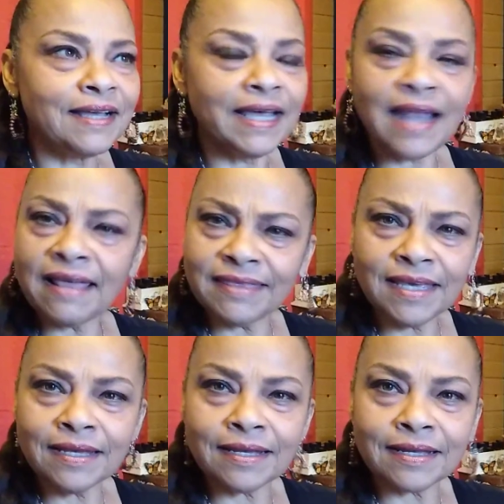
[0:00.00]
And I
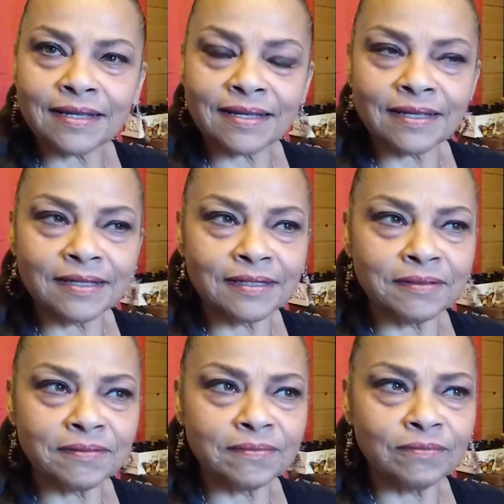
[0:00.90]
think
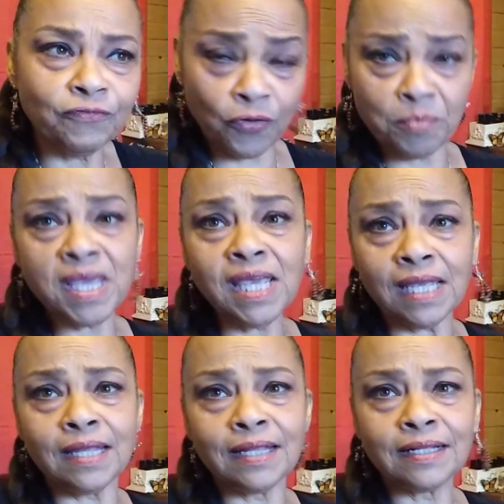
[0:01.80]
for
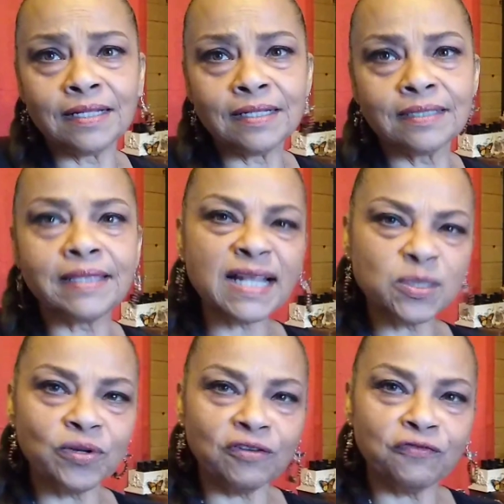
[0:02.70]
me,
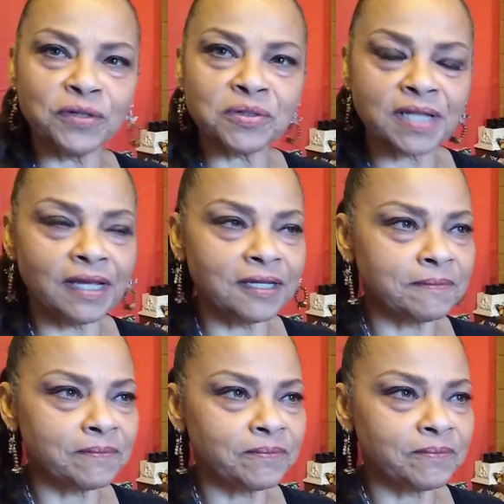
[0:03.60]
that's what it feels like.